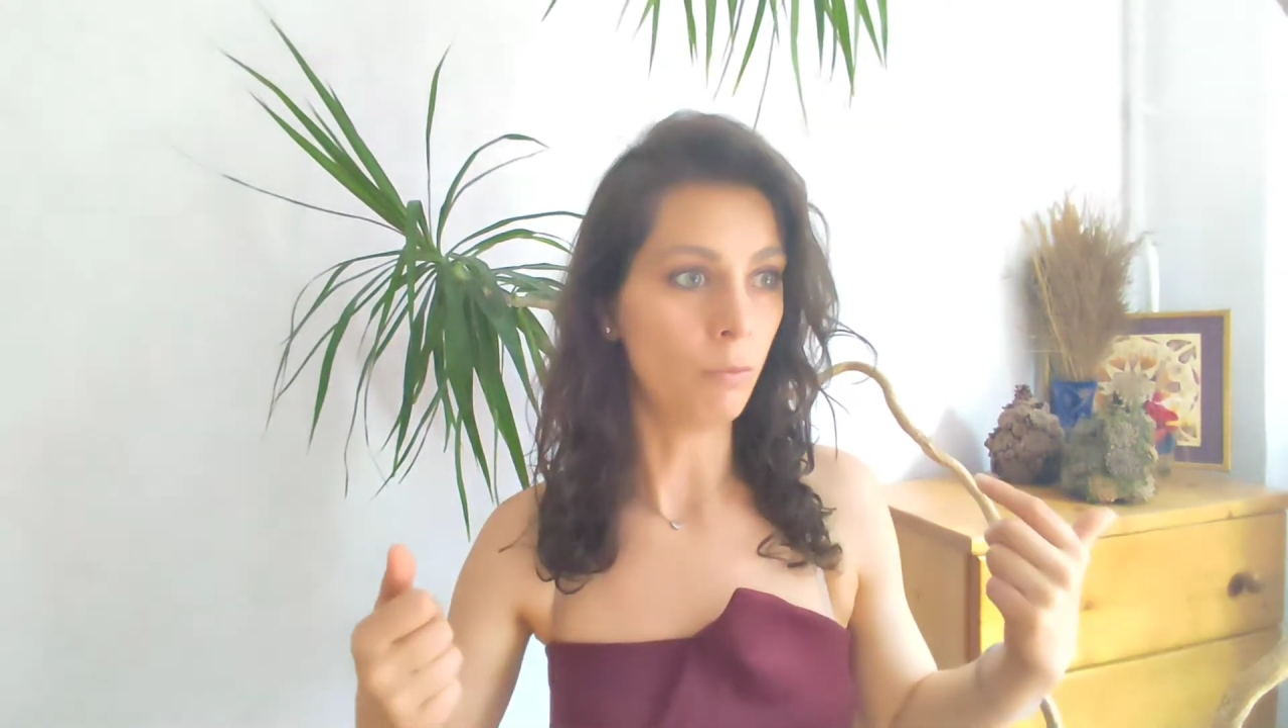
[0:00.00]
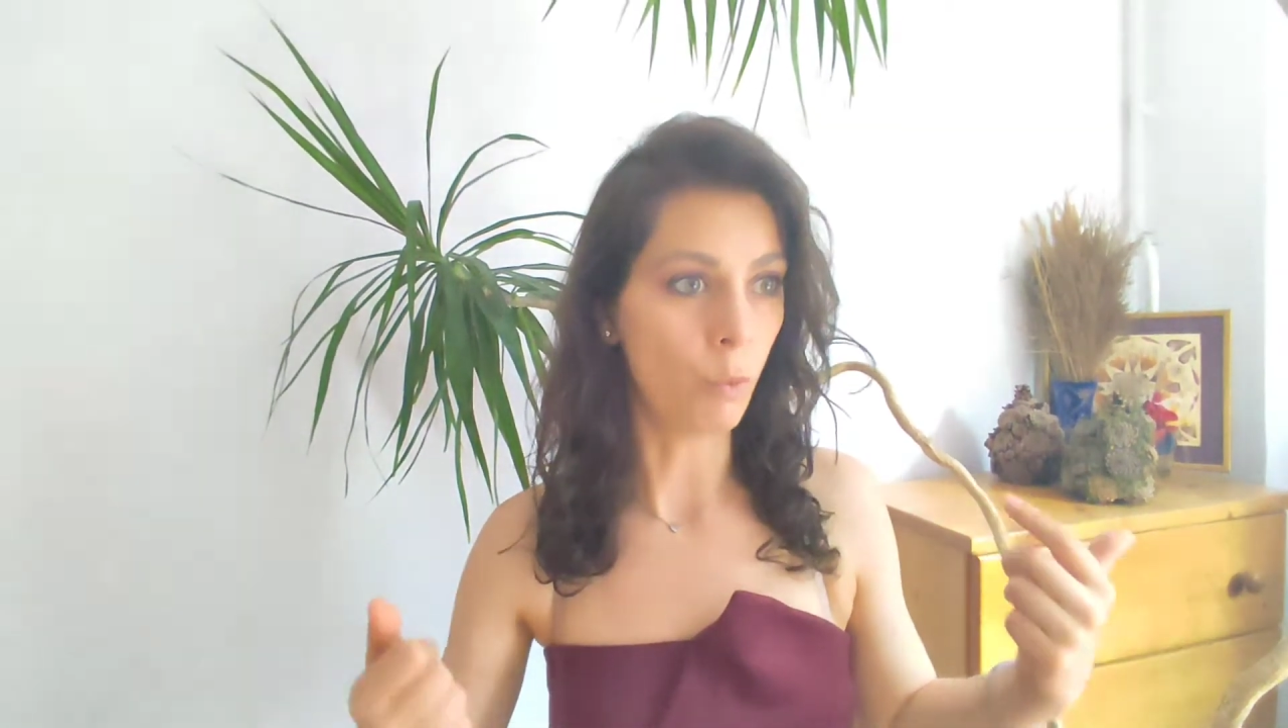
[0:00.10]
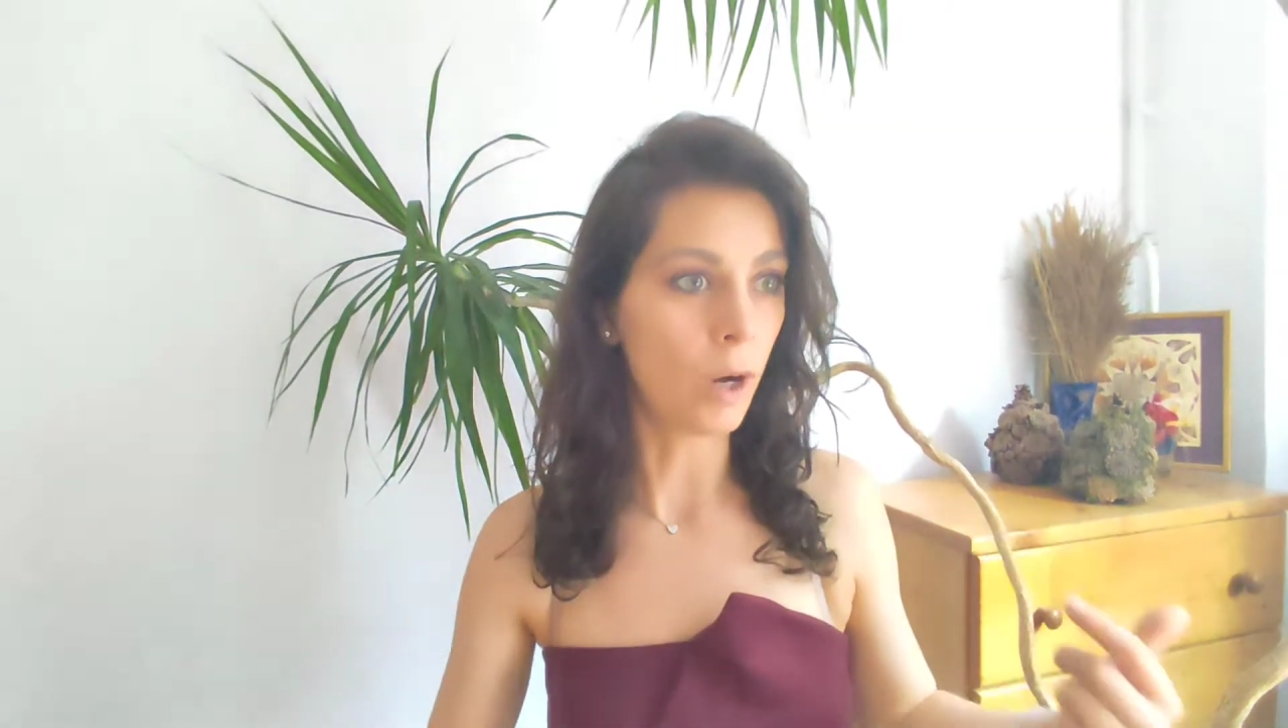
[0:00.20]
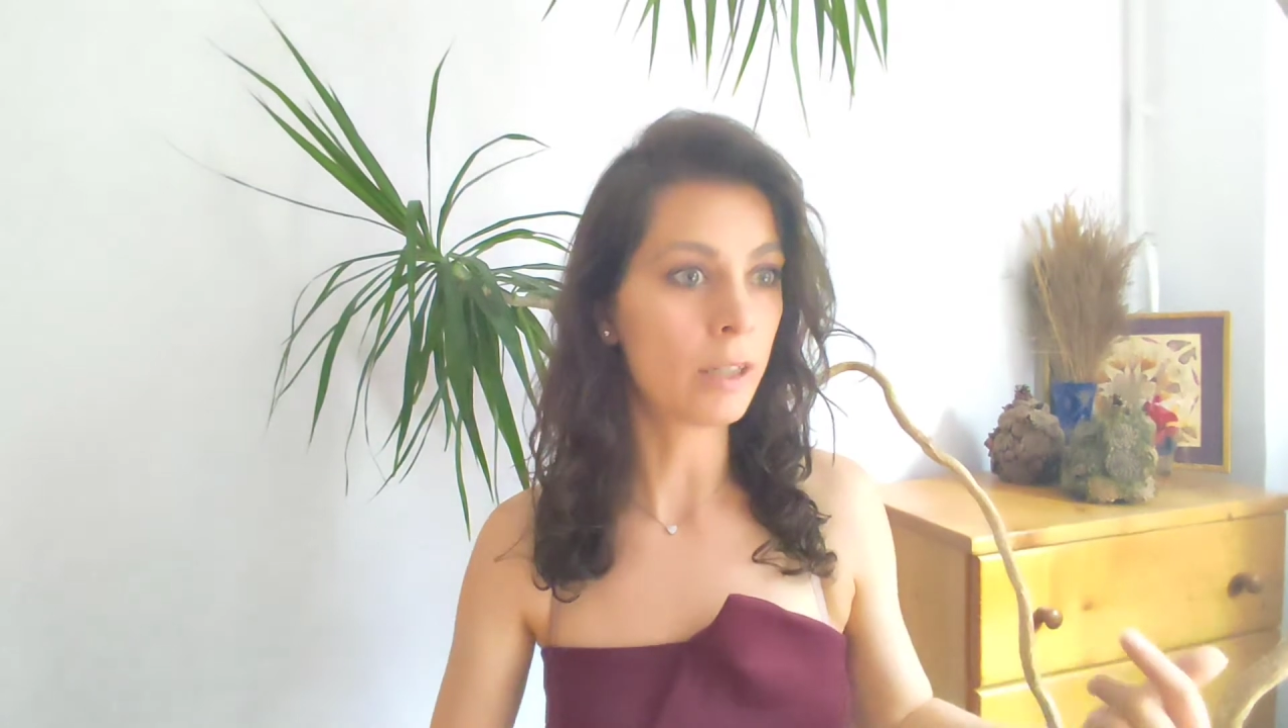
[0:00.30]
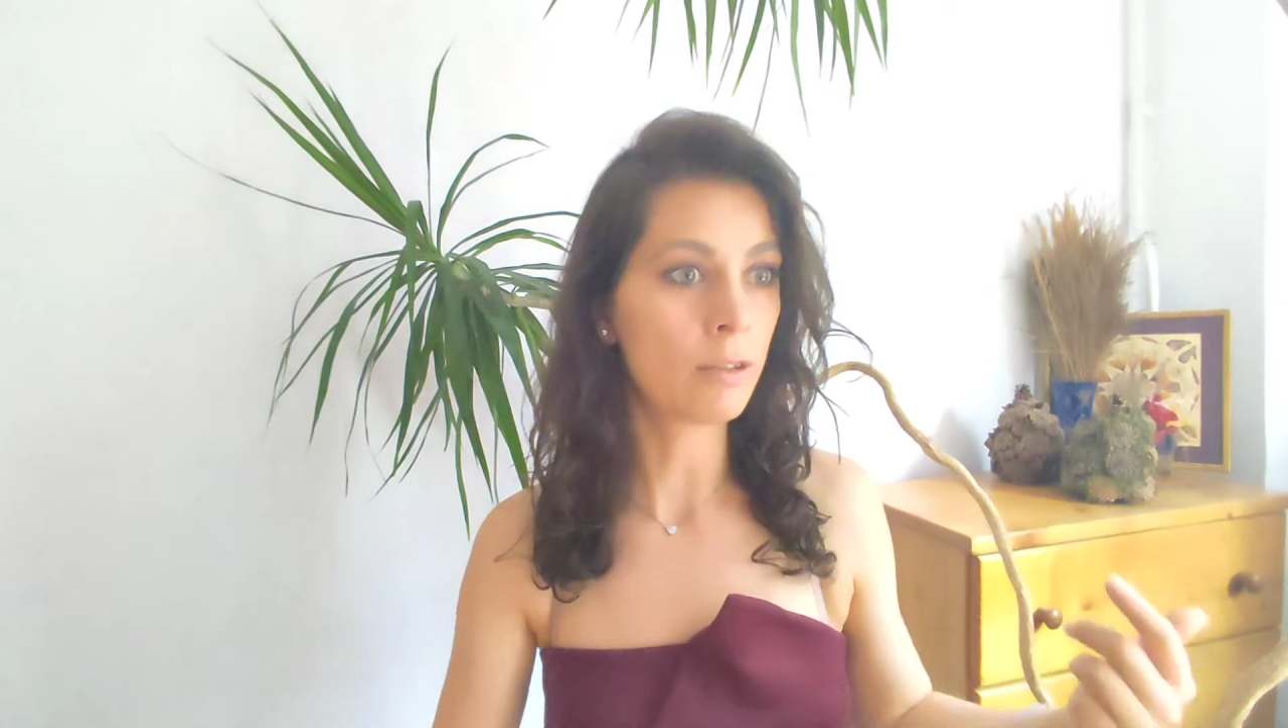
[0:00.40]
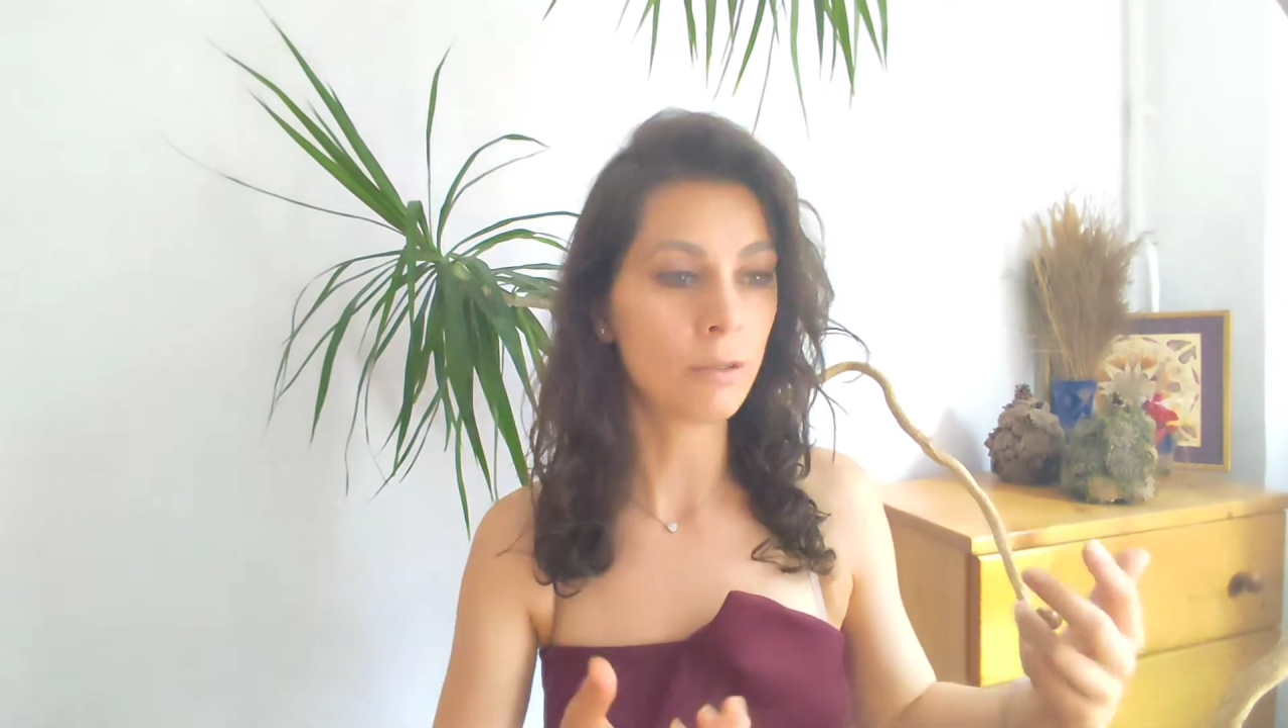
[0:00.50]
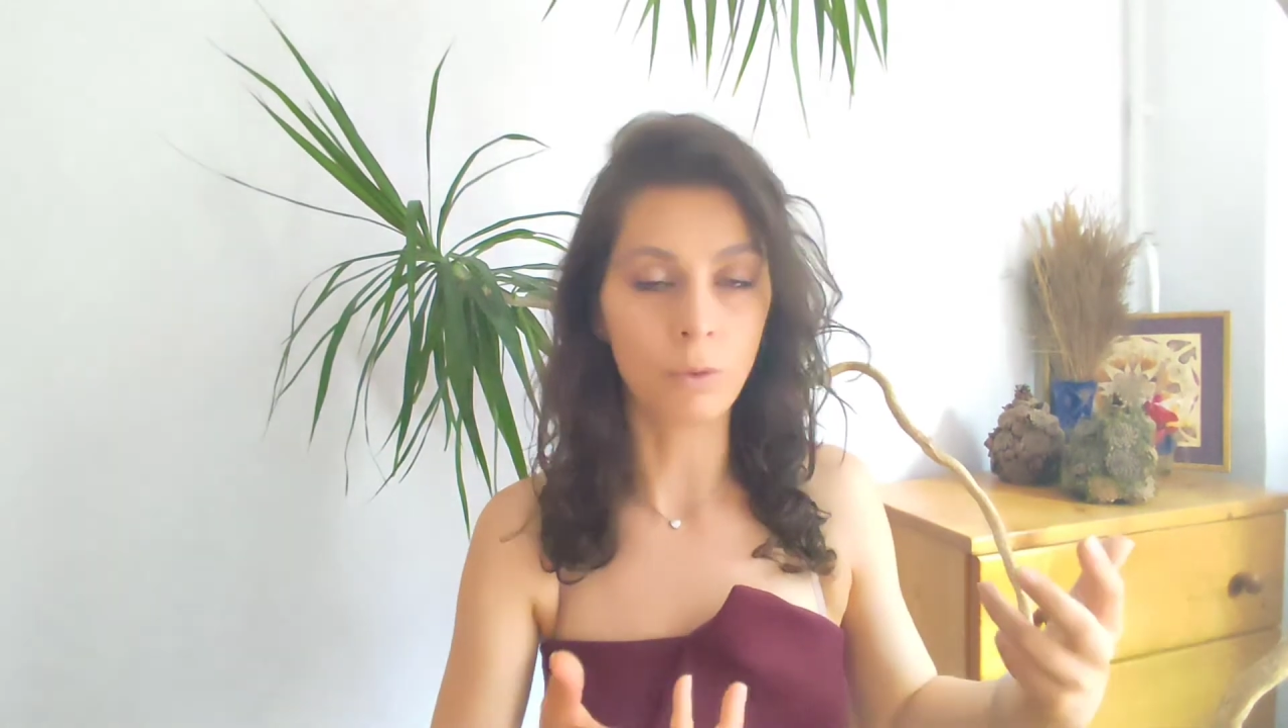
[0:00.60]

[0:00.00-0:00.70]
want